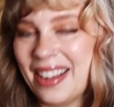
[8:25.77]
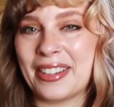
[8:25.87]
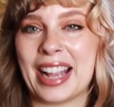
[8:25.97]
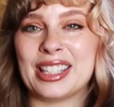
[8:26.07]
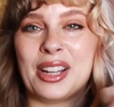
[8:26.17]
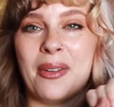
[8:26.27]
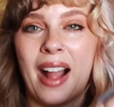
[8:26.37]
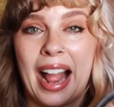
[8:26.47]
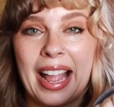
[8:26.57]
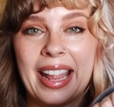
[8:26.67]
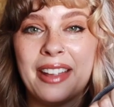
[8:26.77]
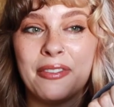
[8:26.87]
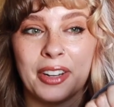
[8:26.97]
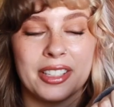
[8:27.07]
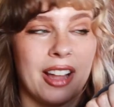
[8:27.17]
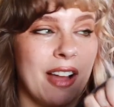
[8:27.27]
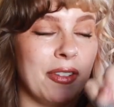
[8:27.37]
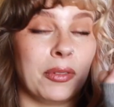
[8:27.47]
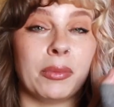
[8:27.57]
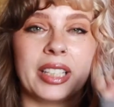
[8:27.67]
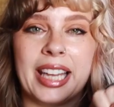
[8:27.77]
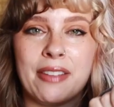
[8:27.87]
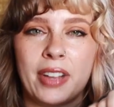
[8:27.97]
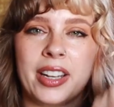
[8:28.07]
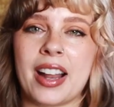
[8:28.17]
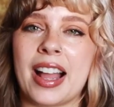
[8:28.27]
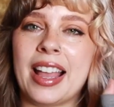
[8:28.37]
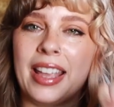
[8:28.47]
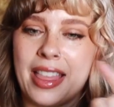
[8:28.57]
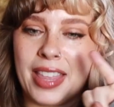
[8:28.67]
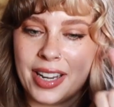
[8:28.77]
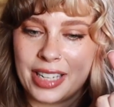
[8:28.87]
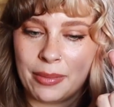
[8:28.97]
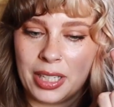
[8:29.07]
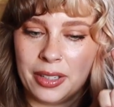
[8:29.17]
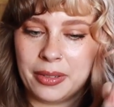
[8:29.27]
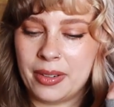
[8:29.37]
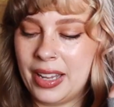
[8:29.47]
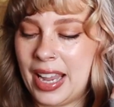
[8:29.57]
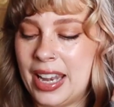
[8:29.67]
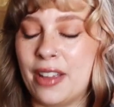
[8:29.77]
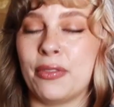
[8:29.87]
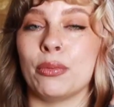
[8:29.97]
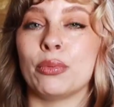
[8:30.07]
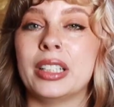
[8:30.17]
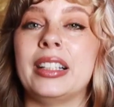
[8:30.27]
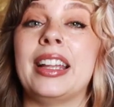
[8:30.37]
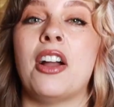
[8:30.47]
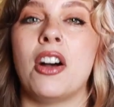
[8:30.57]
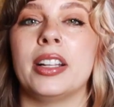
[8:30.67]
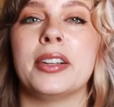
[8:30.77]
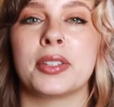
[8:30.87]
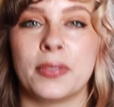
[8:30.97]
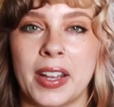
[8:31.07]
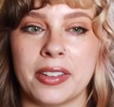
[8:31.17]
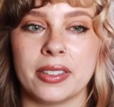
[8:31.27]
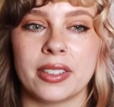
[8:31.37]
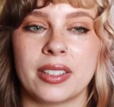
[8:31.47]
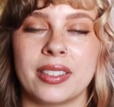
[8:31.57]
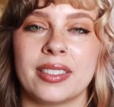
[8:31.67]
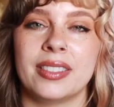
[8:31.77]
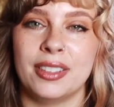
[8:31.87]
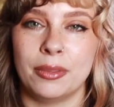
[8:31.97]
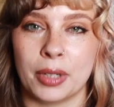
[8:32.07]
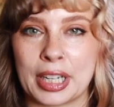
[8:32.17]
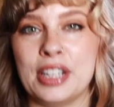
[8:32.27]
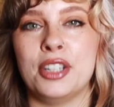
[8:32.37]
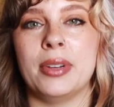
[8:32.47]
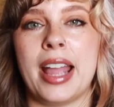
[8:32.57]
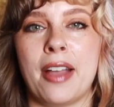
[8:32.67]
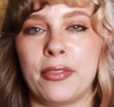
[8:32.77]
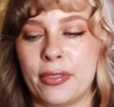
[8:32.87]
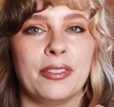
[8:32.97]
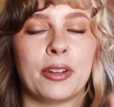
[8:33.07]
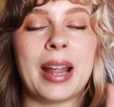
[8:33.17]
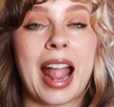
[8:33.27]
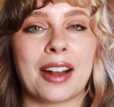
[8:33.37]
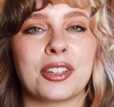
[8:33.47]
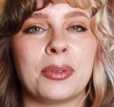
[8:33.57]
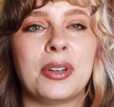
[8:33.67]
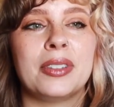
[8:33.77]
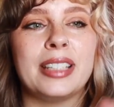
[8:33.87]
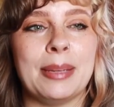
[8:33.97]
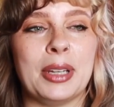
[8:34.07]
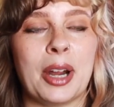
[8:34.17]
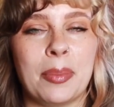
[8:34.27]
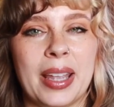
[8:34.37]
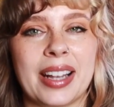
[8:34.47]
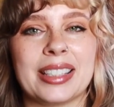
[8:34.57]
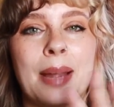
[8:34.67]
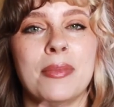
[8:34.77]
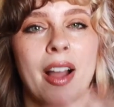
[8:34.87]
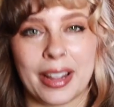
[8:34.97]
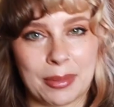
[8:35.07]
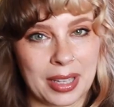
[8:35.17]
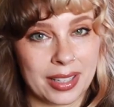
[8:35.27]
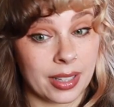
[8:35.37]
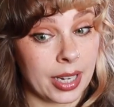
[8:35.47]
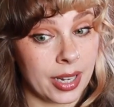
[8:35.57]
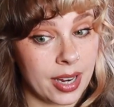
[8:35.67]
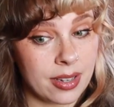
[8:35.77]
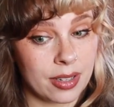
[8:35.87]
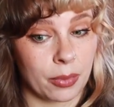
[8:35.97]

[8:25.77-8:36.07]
Okay, so I, first off, if we really can't find an I, then a W, and if really all else fails, we're gonna do an F. For my actual TBR picks, I'm not gonna be this lenient.